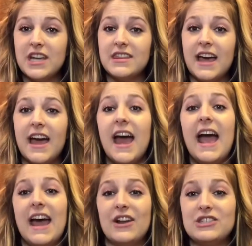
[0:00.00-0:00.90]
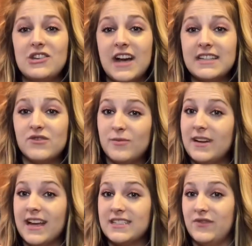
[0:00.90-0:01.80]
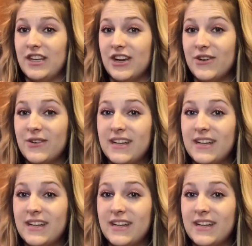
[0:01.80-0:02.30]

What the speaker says: that. And I'll see you guys for my next video.